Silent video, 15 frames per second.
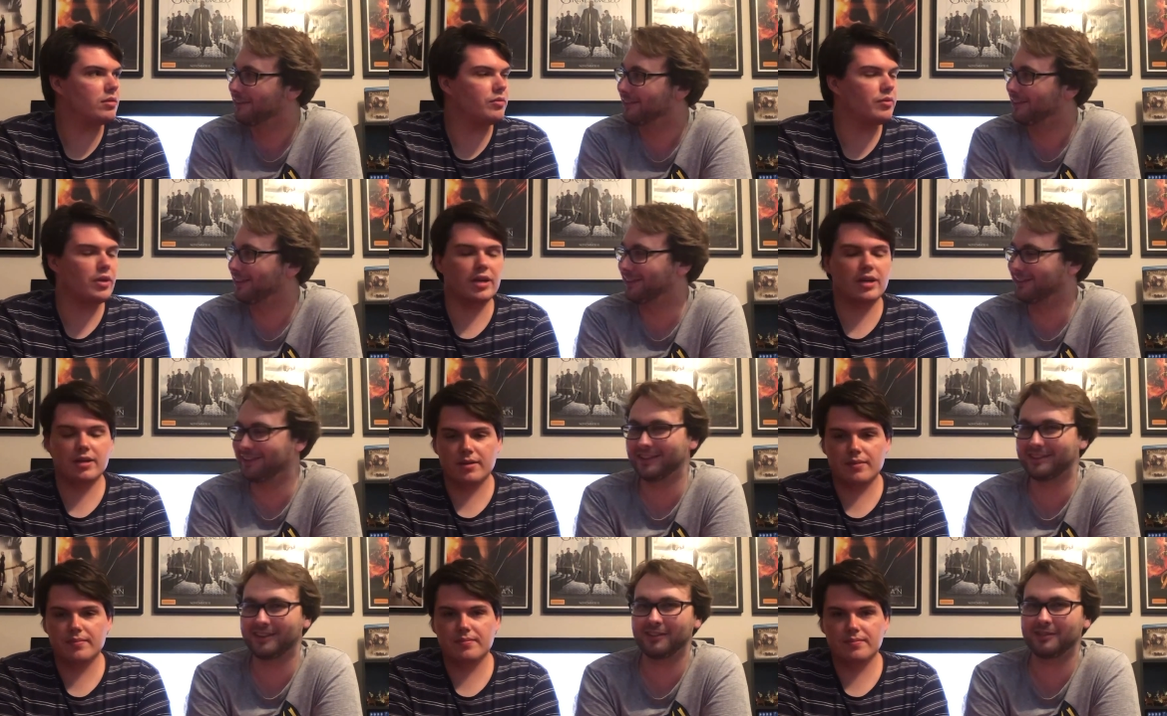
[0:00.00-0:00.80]
Speaker 1: Right.
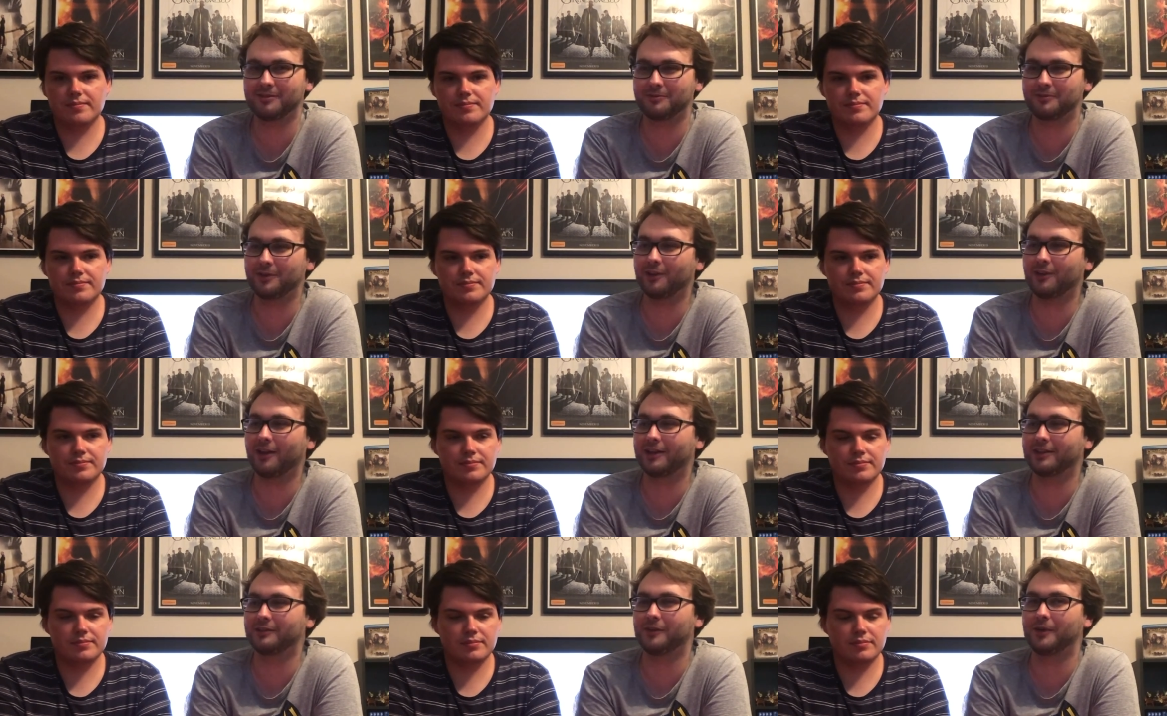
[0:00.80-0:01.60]
it doesn't feel
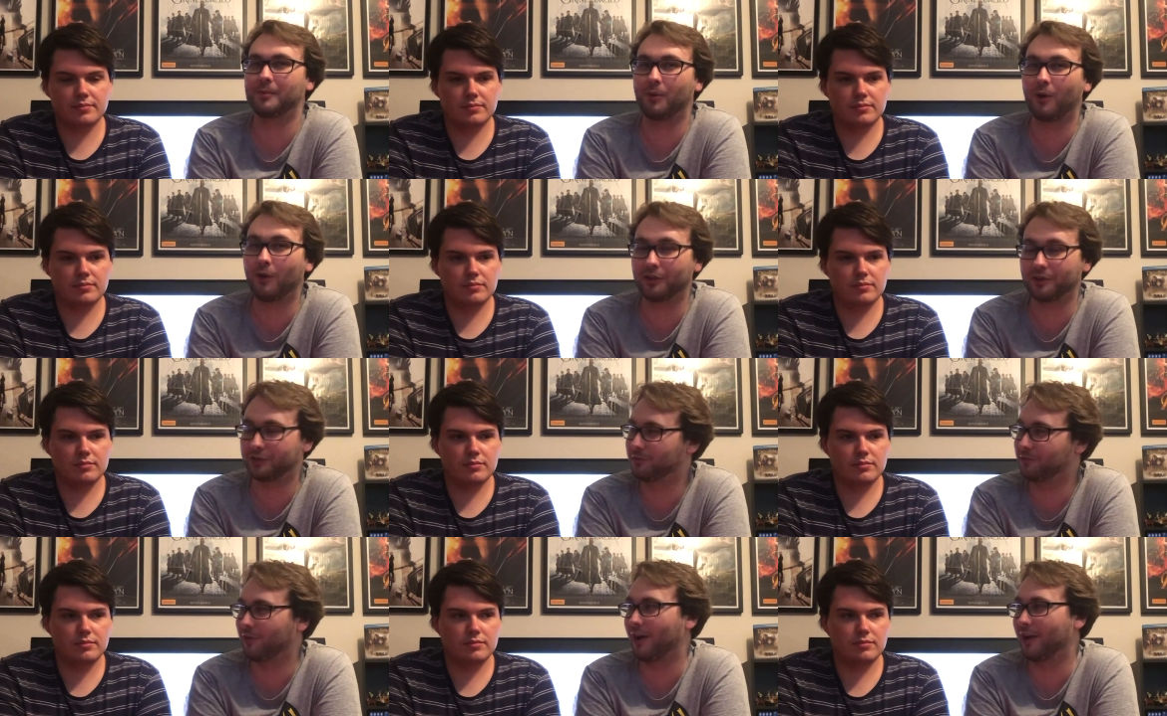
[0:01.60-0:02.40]
like it's a very
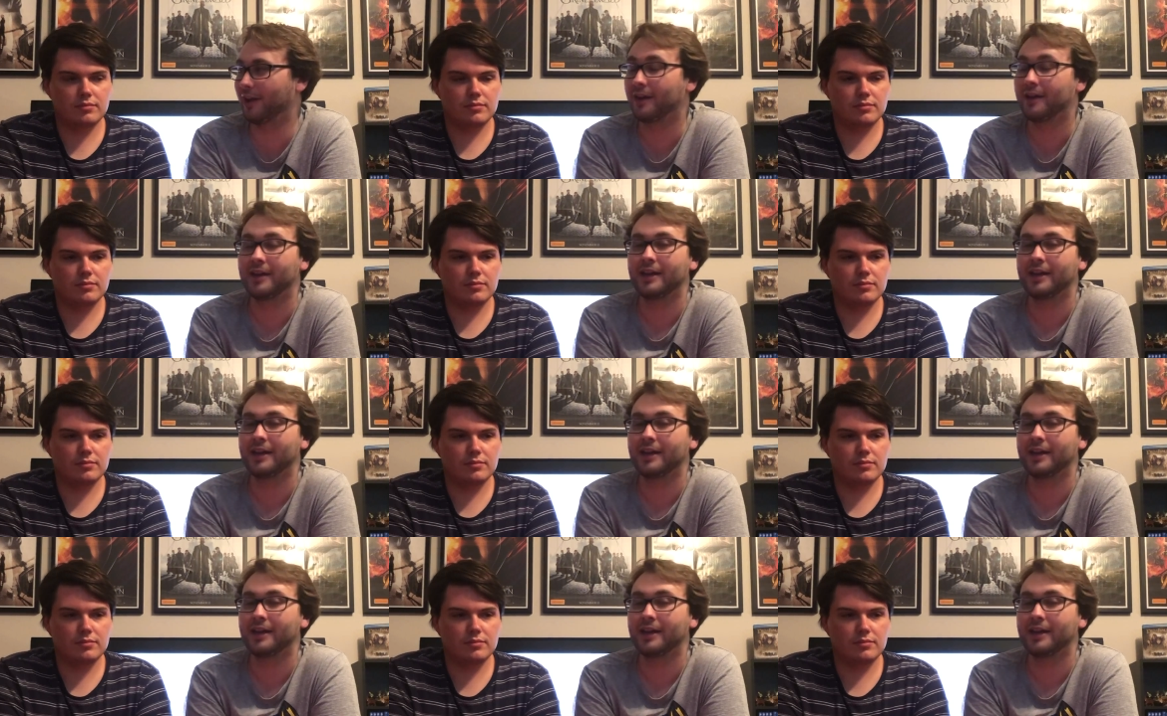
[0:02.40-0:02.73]
polished writer.